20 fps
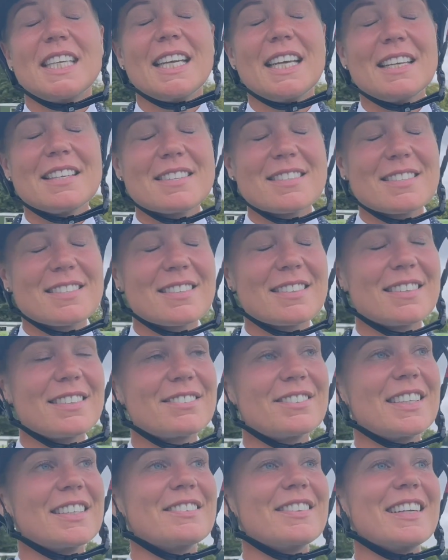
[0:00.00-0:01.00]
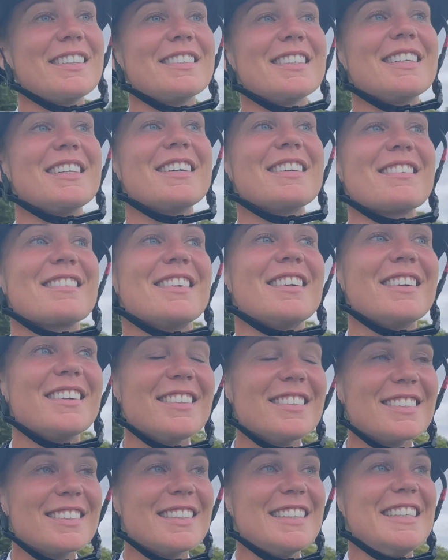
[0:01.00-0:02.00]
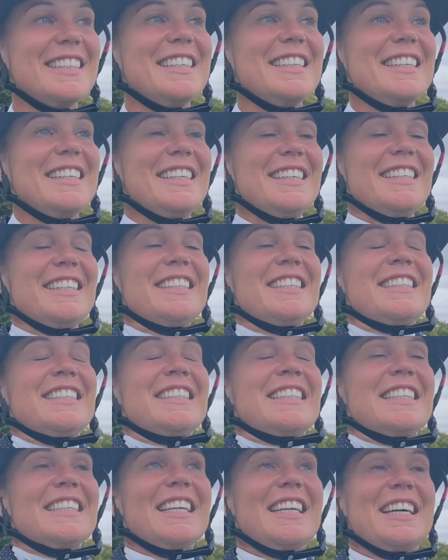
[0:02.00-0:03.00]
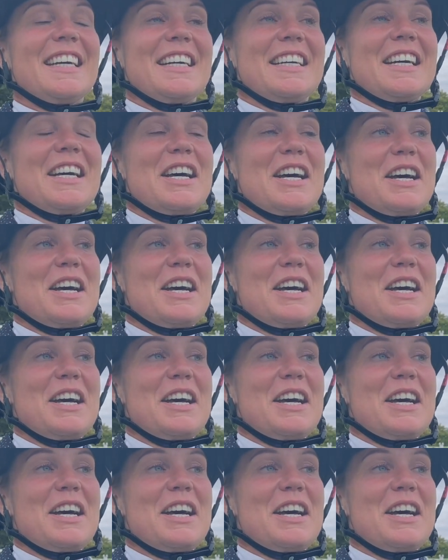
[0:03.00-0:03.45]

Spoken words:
Yes, ran around it last night. Yeah.